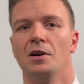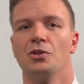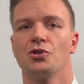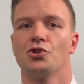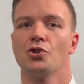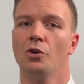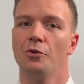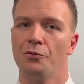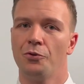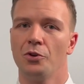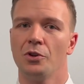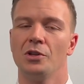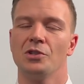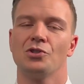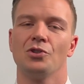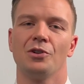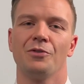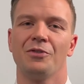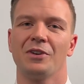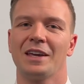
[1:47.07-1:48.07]
So for the
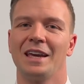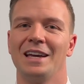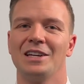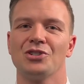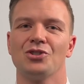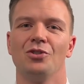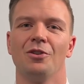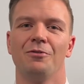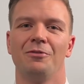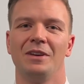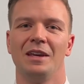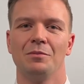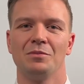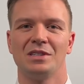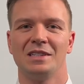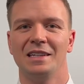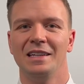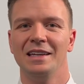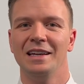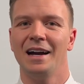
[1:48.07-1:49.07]
certification of
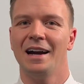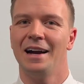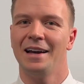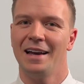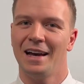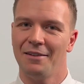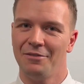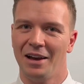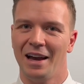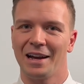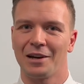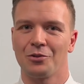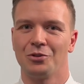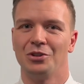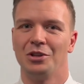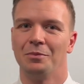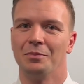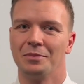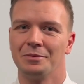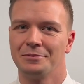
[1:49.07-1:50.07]
VMC, I have an
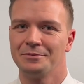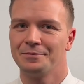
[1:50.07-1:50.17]
acronym.